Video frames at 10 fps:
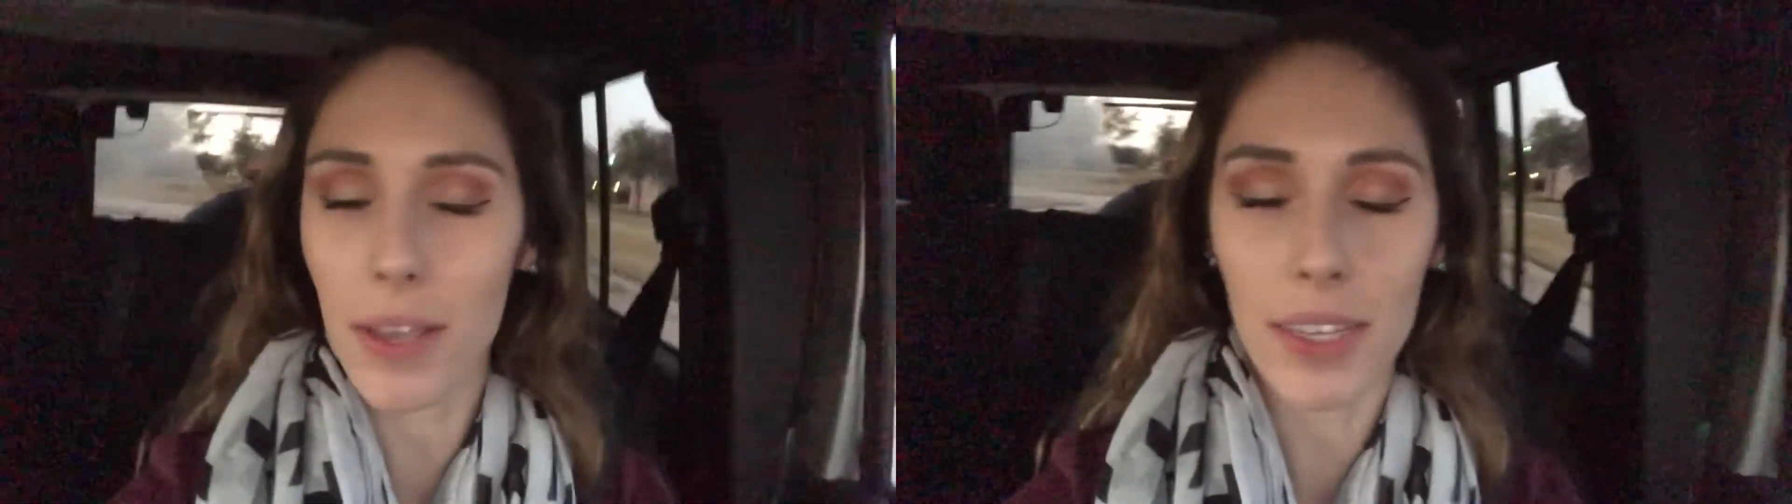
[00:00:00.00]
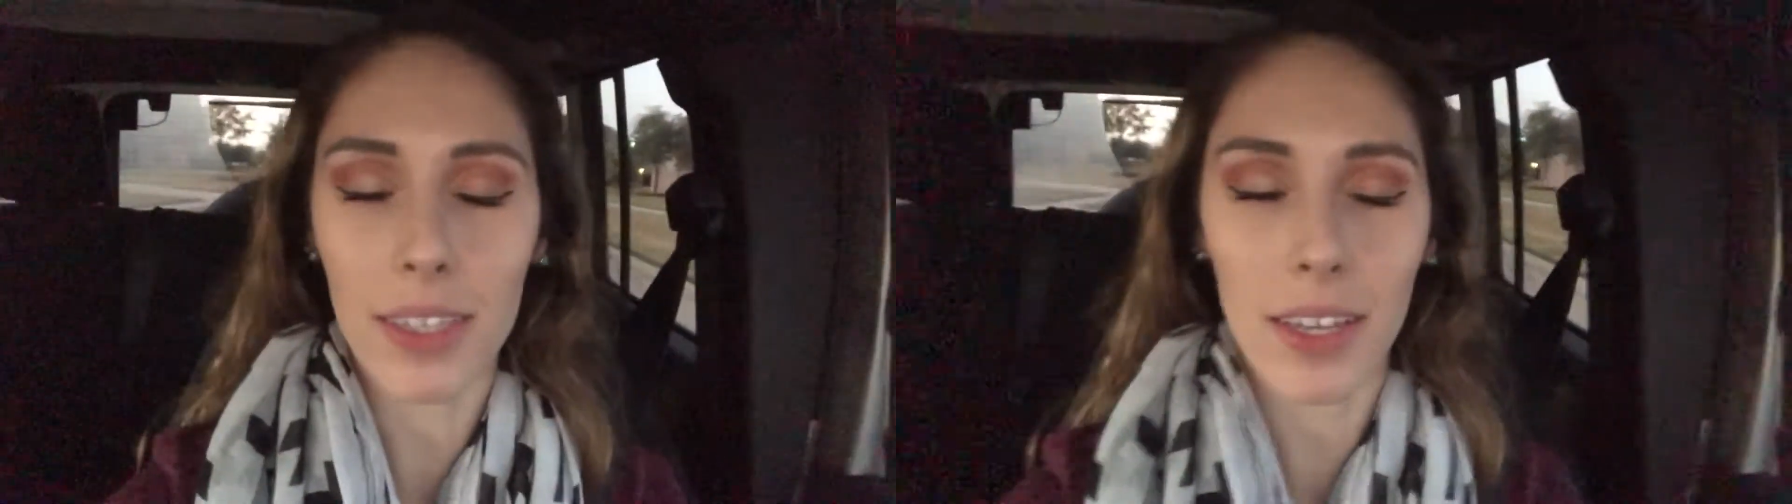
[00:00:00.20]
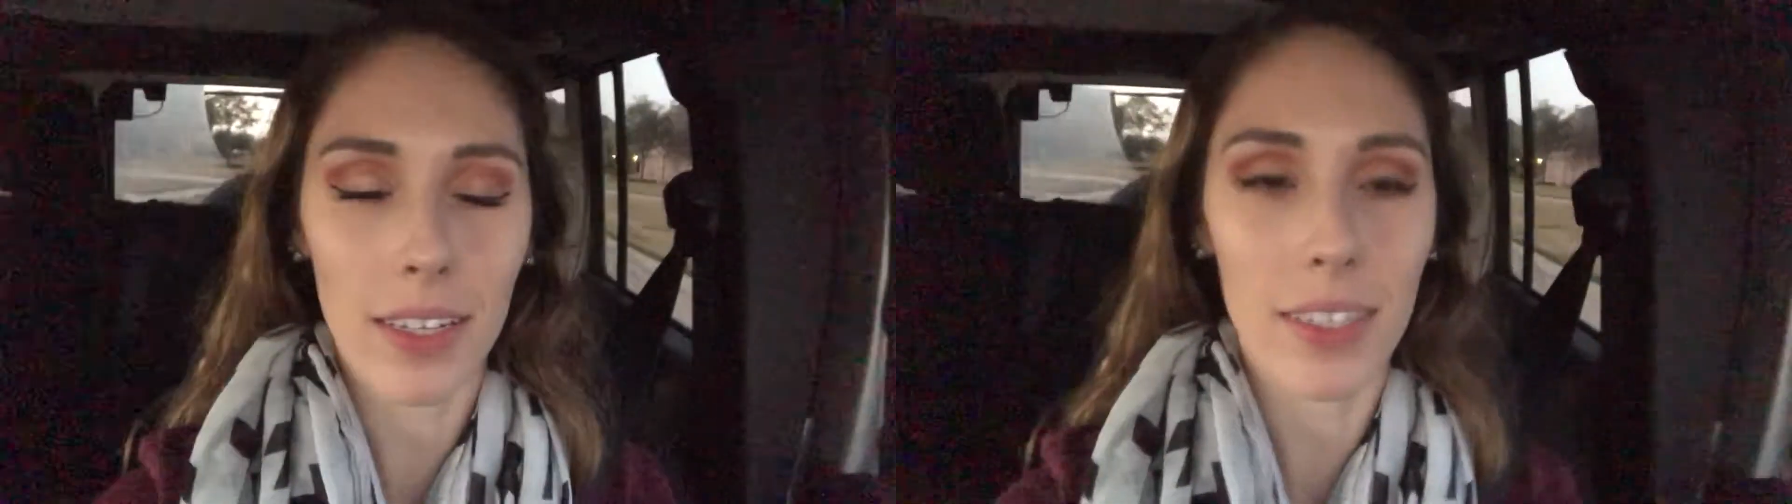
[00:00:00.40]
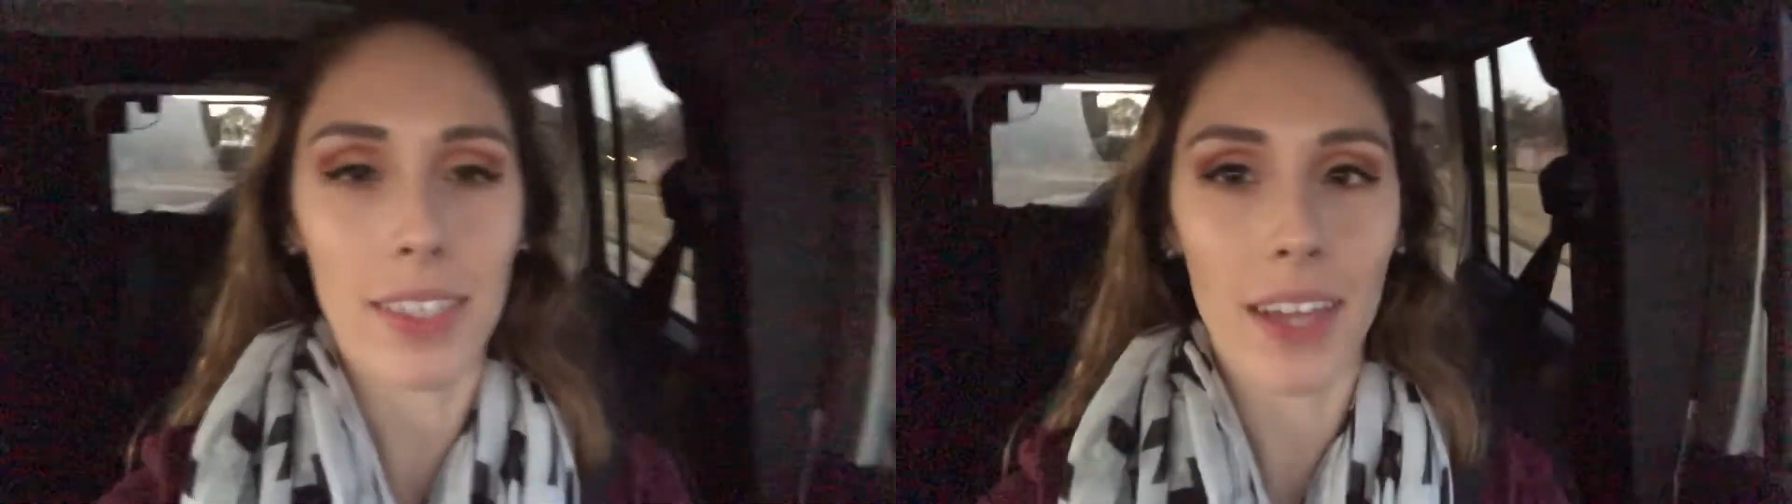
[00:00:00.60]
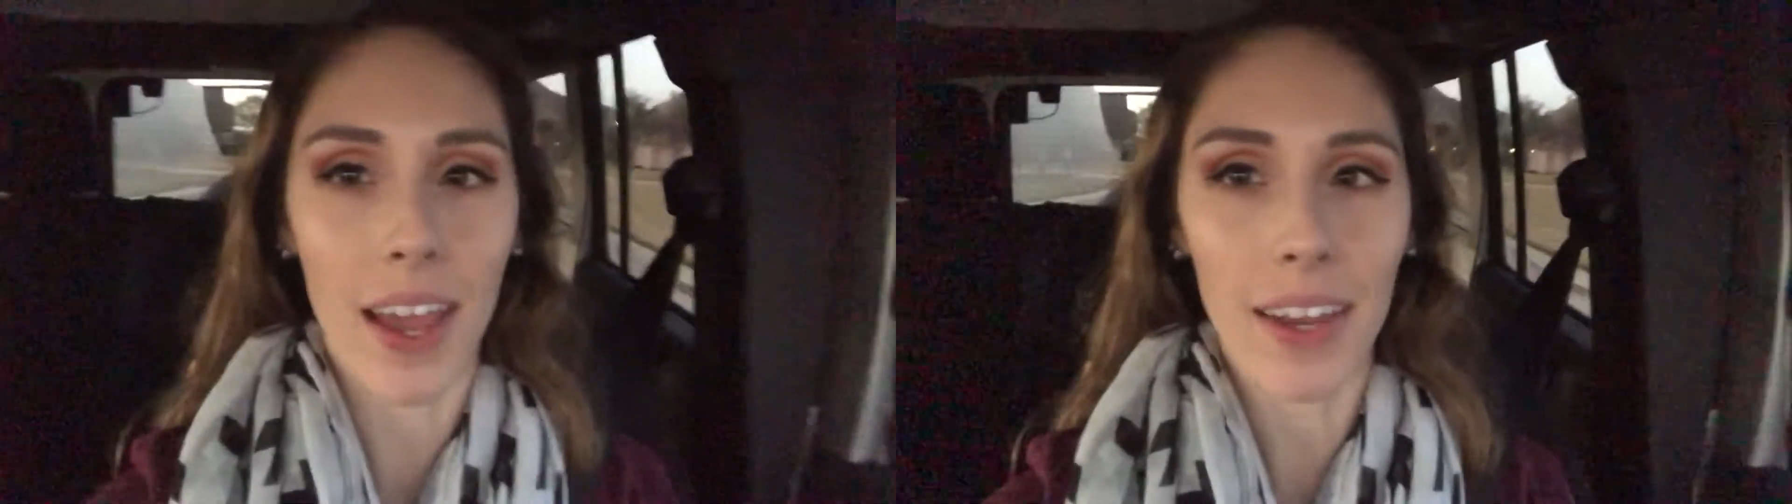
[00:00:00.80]
is
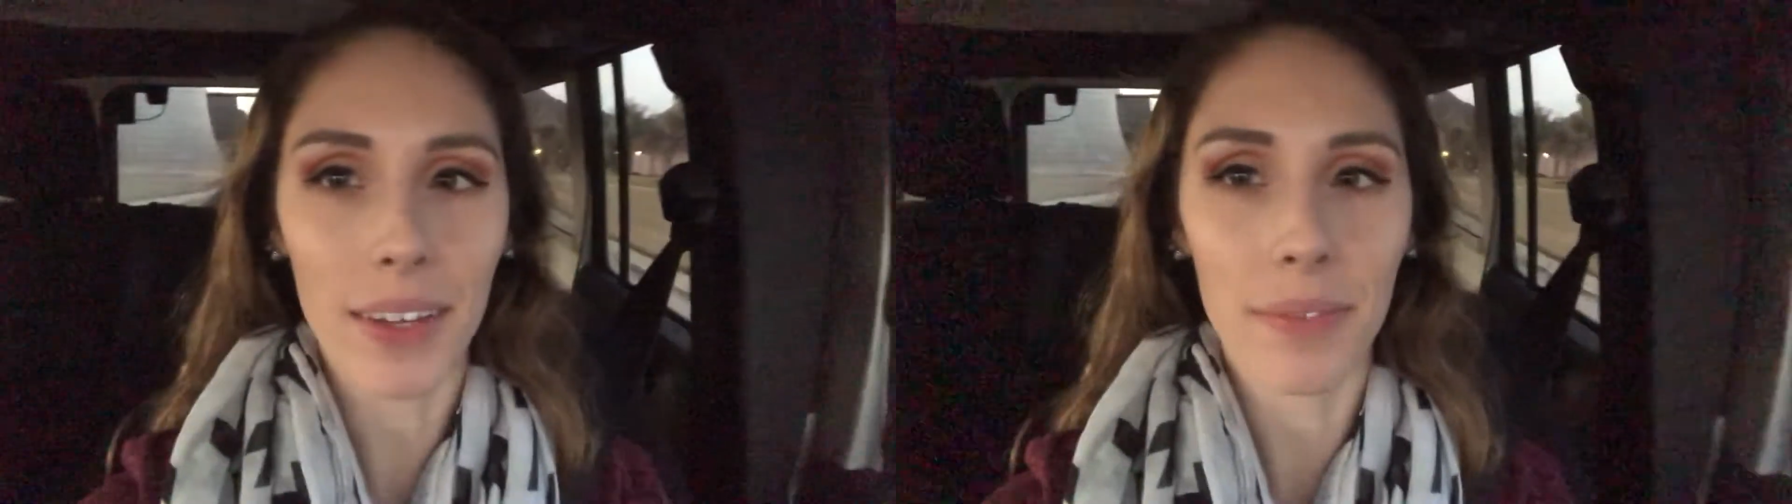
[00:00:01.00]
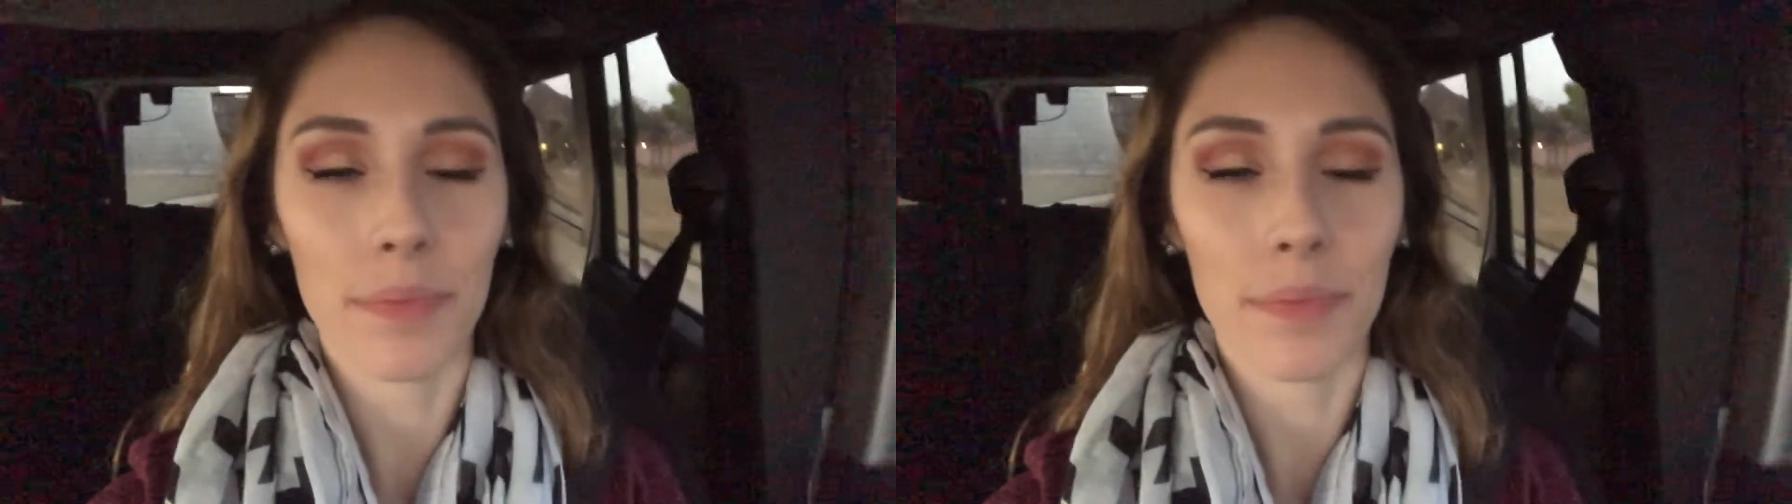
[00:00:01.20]
done.